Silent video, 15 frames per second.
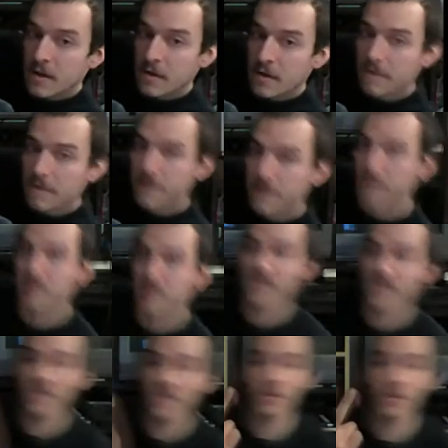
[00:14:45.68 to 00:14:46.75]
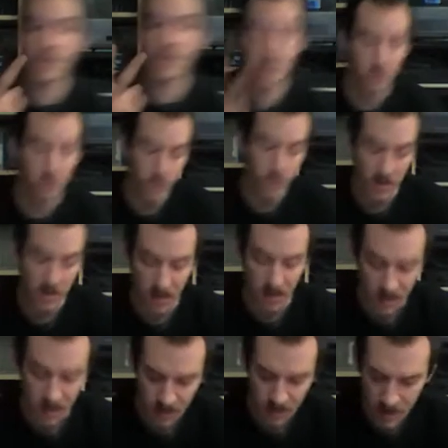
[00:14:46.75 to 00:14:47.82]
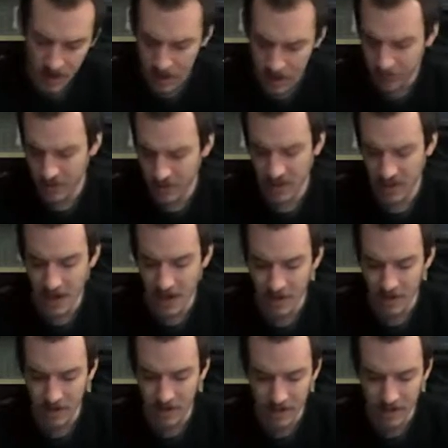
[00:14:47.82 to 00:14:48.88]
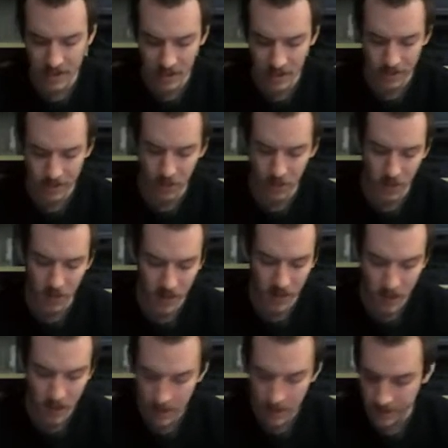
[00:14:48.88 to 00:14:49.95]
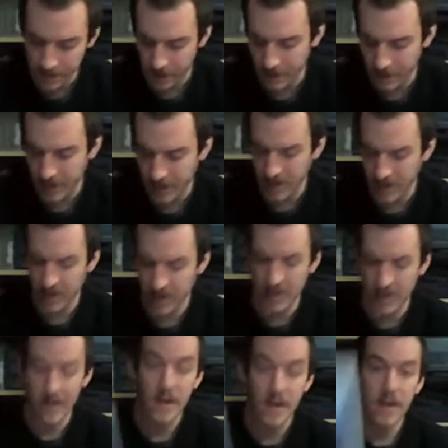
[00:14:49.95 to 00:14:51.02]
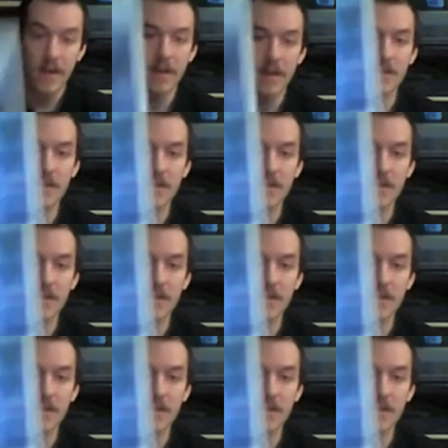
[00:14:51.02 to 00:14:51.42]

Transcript: for the PlayStation 2, but he was like, yeah, I don't need this, I don't have a Wii, figured you might like it. And it's